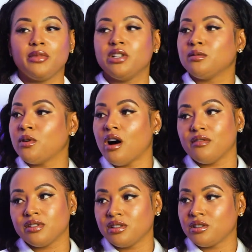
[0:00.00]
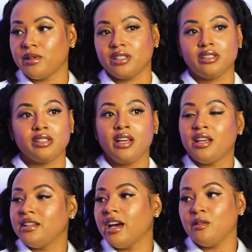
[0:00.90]
on multiple offer situations
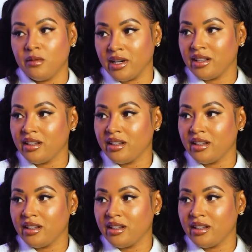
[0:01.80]
day one.